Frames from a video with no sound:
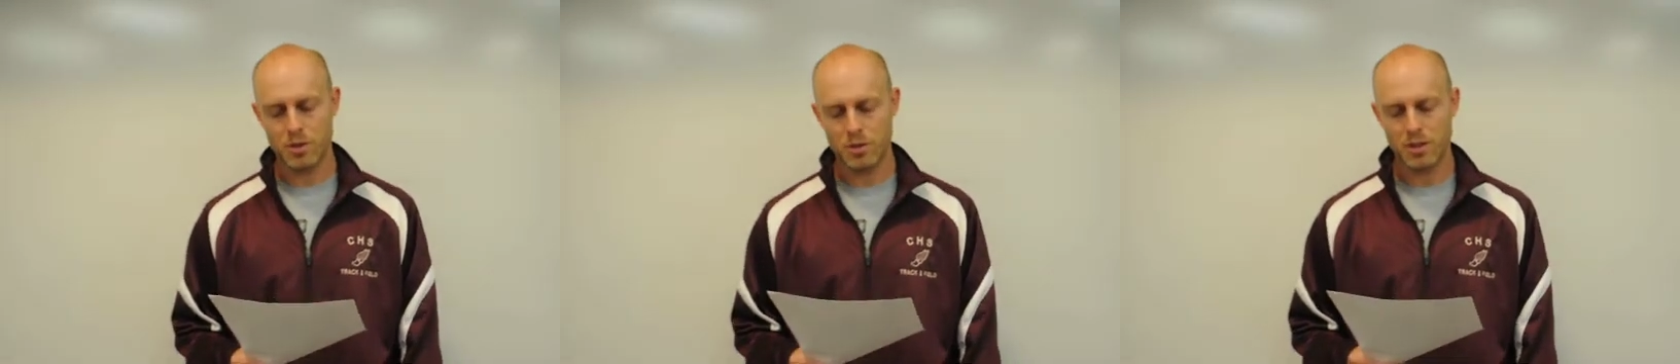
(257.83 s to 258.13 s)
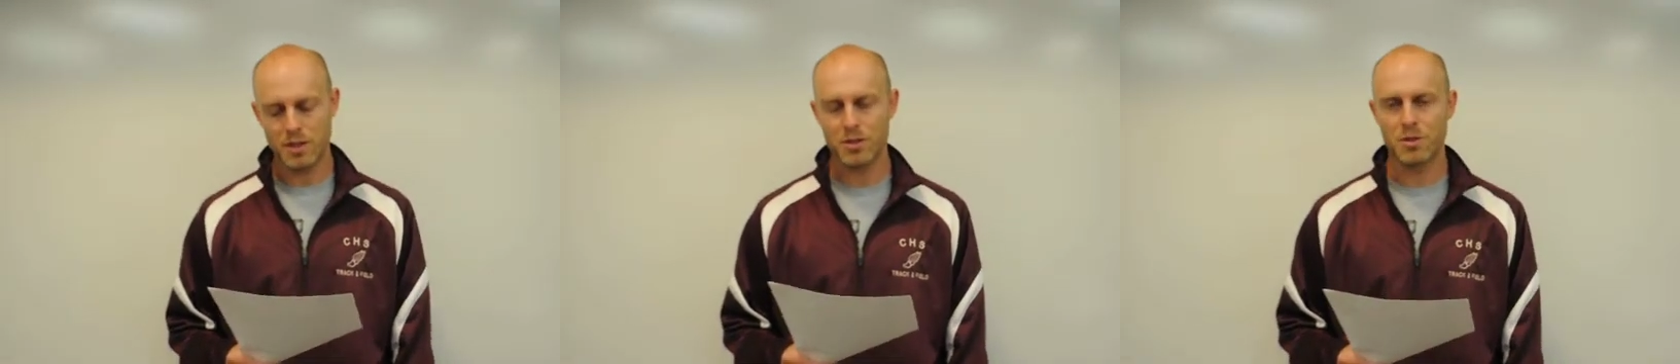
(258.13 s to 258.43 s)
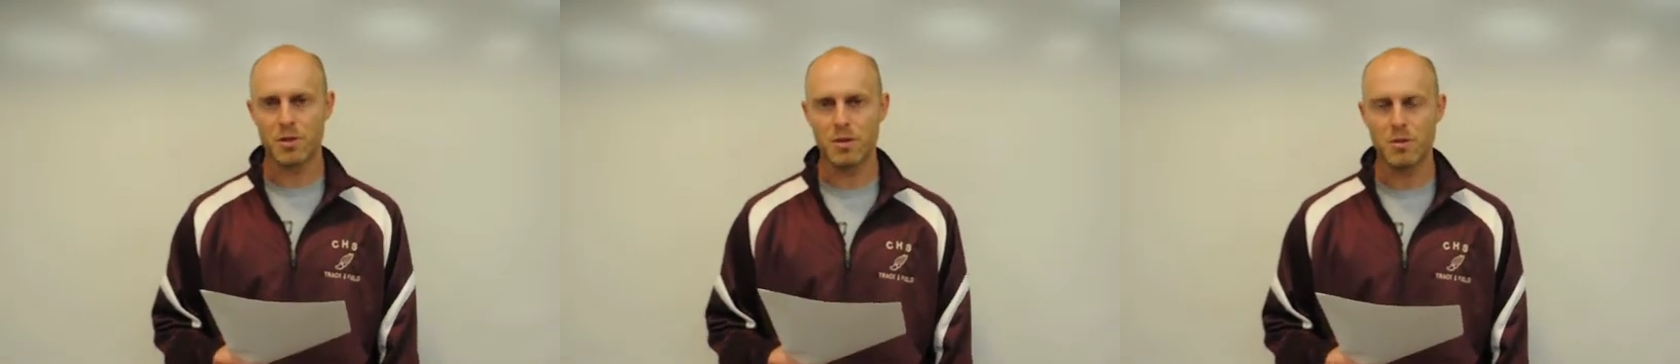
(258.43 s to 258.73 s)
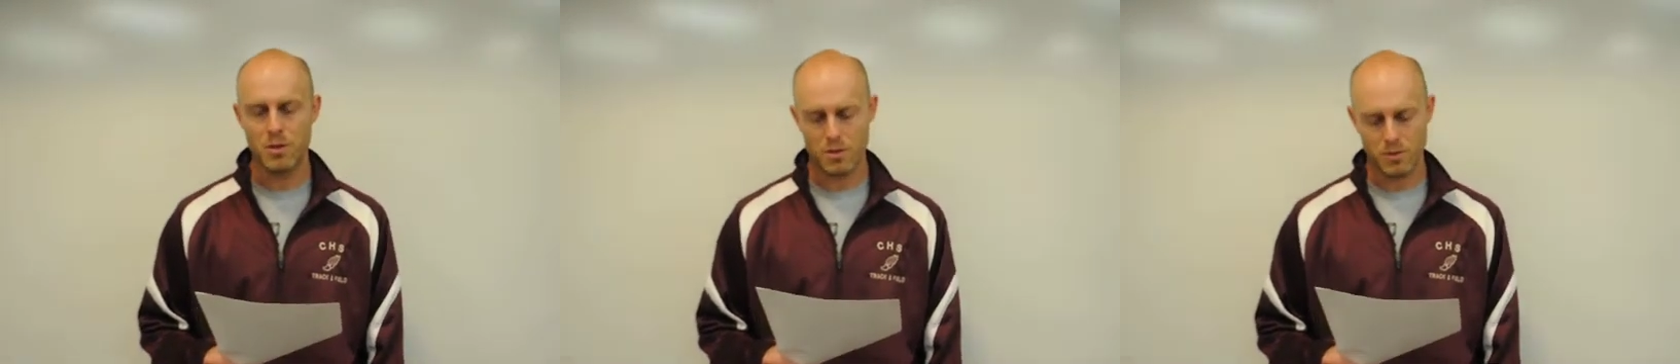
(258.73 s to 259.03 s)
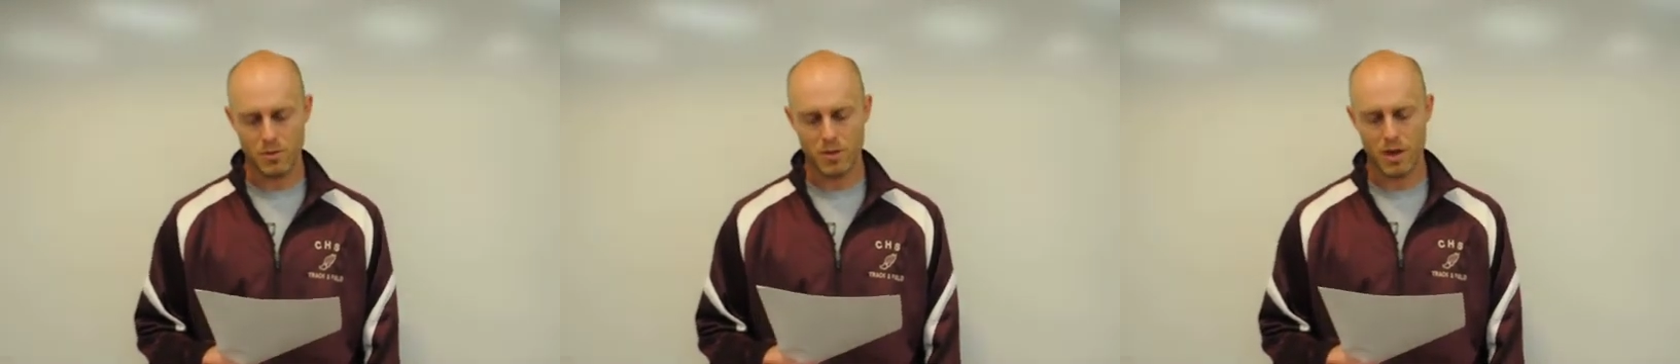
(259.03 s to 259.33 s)
you get a 0
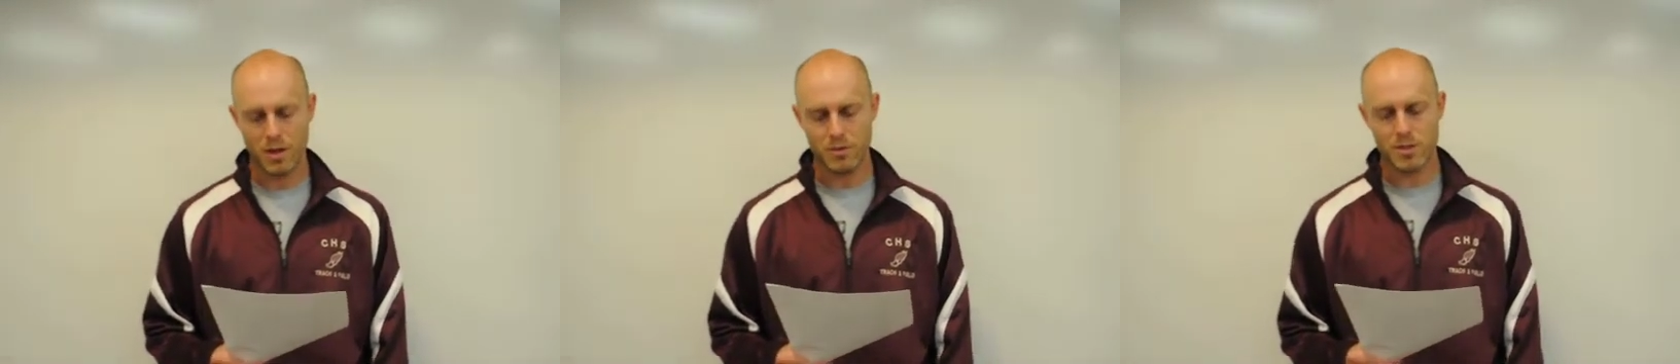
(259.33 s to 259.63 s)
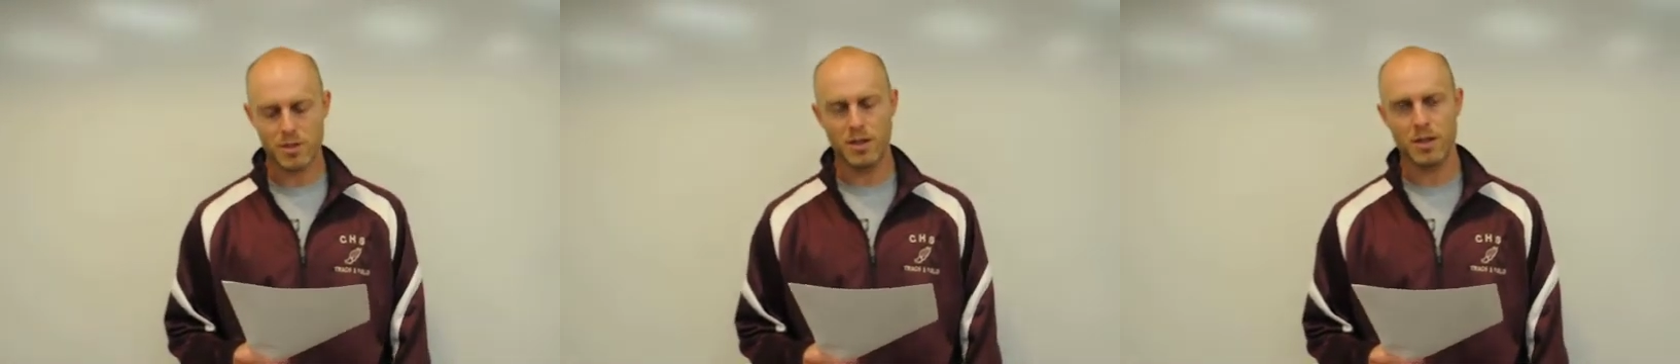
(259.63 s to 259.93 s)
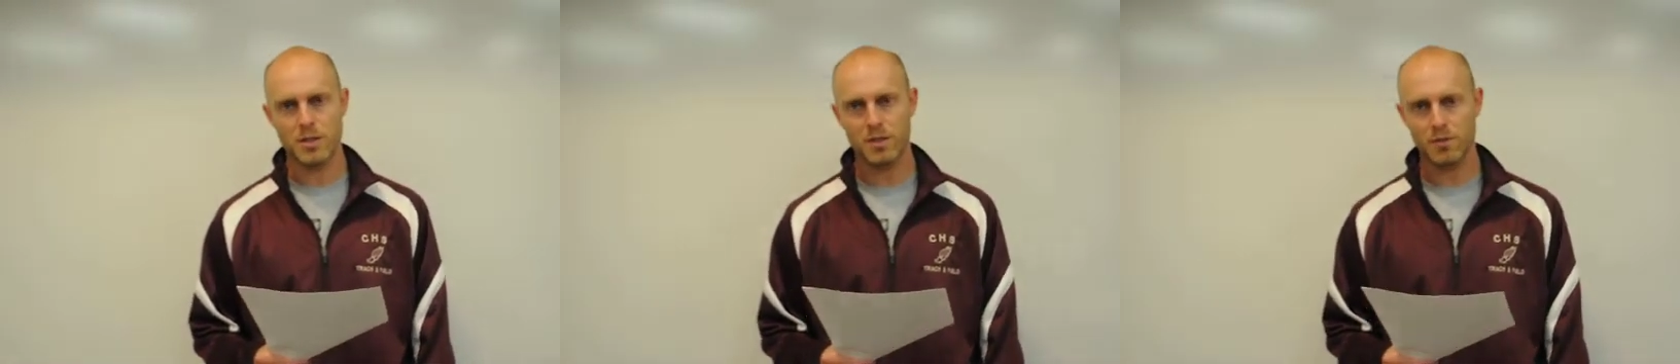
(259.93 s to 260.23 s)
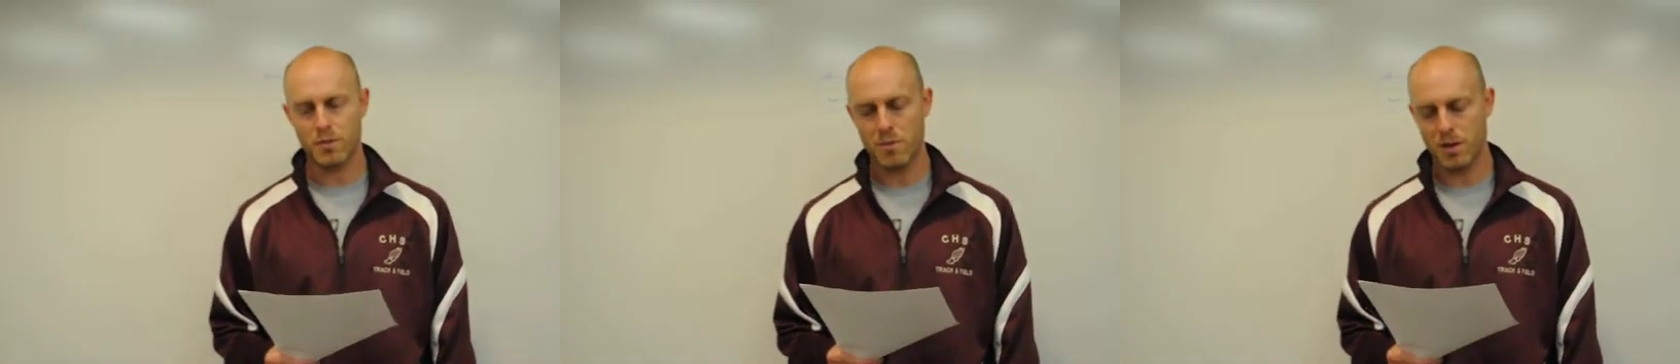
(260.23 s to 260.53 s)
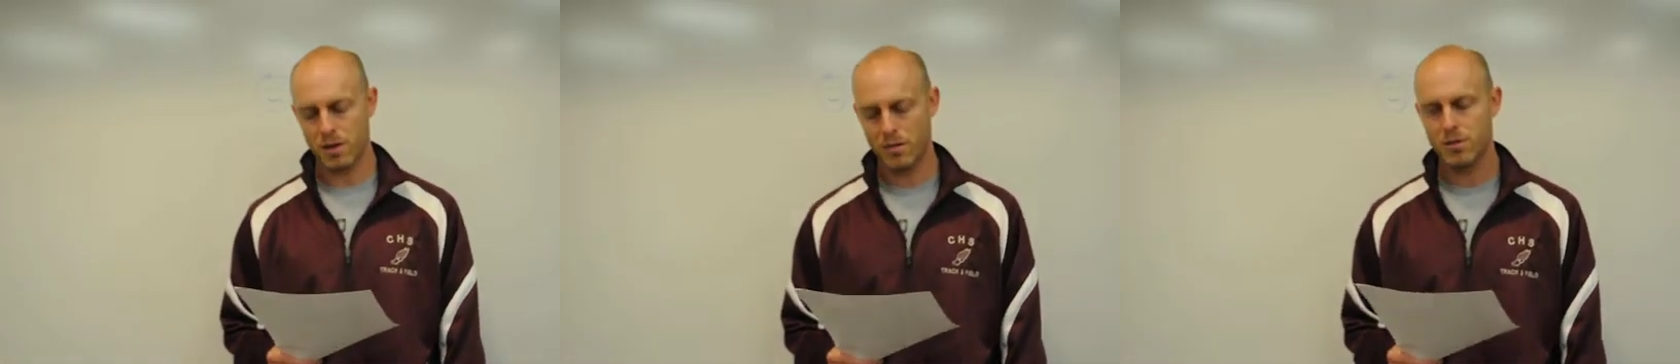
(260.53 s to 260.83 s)
without the chance for
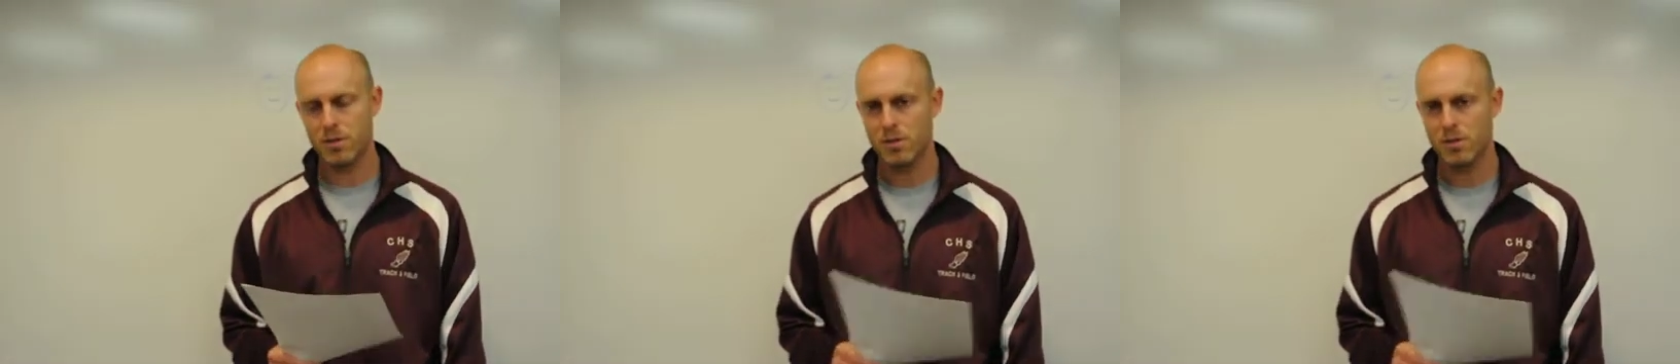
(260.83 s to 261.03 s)
makeup.